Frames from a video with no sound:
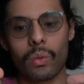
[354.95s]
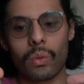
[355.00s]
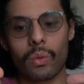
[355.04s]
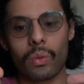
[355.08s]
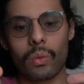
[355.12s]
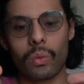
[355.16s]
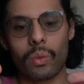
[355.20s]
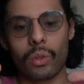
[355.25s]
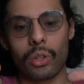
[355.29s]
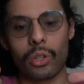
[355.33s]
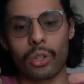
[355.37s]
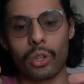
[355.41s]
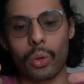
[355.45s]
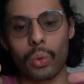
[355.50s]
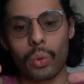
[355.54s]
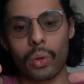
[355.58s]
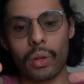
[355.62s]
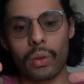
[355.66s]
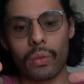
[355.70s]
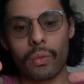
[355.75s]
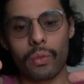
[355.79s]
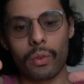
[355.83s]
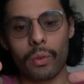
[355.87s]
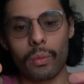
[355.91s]
were
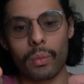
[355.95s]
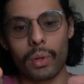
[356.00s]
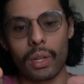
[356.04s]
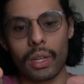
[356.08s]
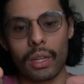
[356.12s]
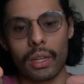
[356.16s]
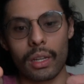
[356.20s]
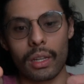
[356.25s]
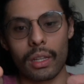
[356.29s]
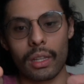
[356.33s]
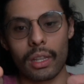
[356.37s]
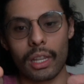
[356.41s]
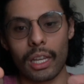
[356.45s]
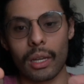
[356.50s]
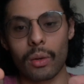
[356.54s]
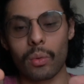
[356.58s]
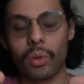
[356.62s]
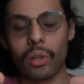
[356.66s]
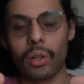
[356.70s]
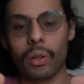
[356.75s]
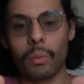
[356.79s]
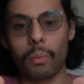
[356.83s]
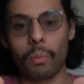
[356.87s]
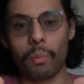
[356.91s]
doing for me. They
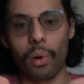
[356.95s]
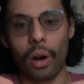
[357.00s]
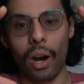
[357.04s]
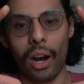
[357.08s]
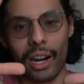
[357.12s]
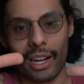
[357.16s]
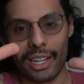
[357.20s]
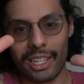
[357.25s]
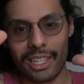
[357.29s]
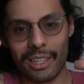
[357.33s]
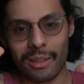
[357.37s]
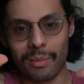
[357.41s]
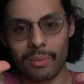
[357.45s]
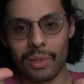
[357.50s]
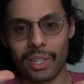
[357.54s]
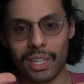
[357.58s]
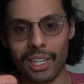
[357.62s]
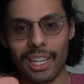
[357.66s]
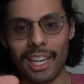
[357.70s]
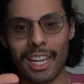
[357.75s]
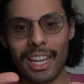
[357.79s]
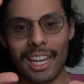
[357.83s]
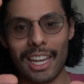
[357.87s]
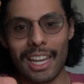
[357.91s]
were boxing me
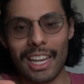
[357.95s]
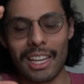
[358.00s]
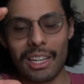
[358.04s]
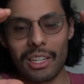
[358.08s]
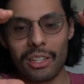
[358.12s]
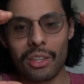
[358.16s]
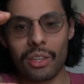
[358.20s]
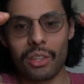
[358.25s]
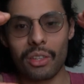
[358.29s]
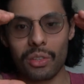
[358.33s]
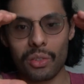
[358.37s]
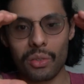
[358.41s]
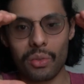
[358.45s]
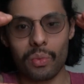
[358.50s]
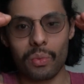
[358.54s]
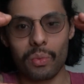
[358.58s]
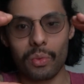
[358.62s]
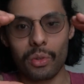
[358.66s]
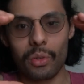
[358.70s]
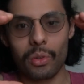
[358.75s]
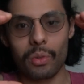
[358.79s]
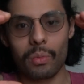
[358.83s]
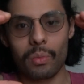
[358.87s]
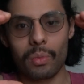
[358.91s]
into this
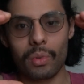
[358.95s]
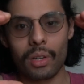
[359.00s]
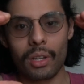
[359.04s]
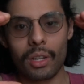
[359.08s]
room.